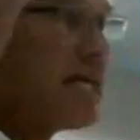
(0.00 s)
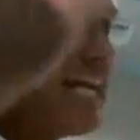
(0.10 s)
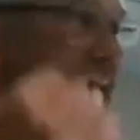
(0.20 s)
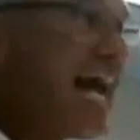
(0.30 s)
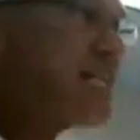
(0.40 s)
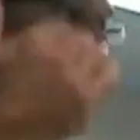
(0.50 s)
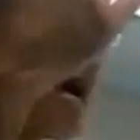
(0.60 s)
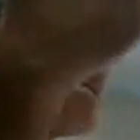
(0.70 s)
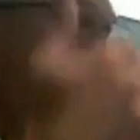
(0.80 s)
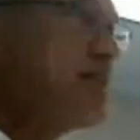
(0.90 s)
to connect
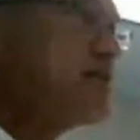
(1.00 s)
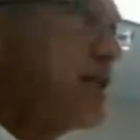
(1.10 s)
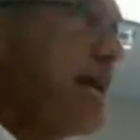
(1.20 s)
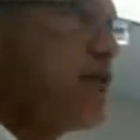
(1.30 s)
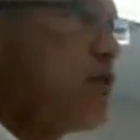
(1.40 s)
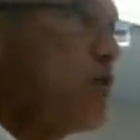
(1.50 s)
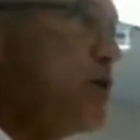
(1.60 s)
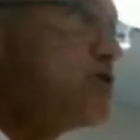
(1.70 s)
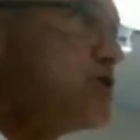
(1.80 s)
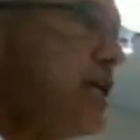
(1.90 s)
ideas together. When
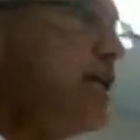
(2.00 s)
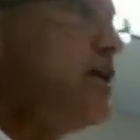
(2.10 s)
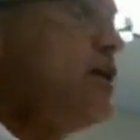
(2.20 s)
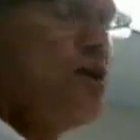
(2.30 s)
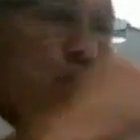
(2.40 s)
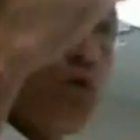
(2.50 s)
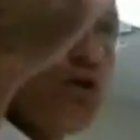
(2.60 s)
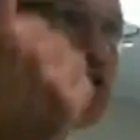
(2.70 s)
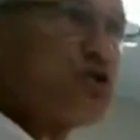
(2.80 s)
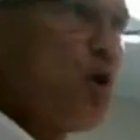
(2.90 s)
you see the
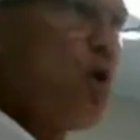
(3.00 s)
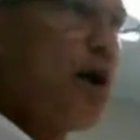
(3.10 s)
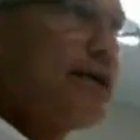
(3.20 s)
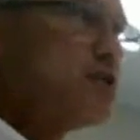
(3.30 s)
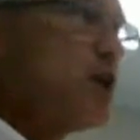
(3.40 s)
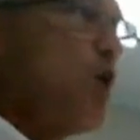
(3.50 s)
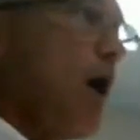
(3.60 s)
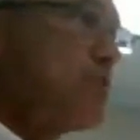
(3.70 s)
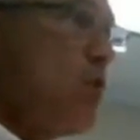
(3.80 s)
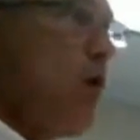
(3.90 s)
word joy show
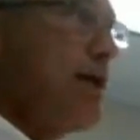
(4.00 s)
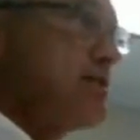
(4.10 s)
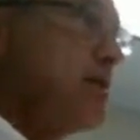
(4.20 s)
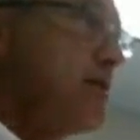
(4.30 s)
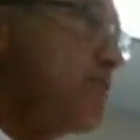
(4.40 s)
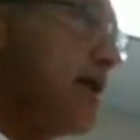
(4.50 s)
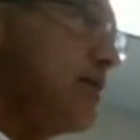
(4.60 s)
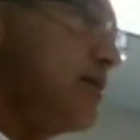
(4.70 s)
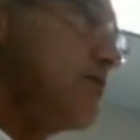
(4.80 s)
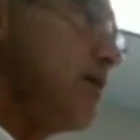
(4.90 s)
up twice
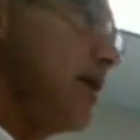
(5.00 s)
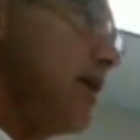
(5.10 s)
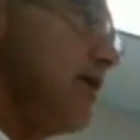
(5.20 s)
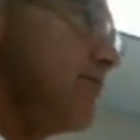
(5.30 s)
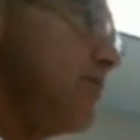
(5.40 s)
in a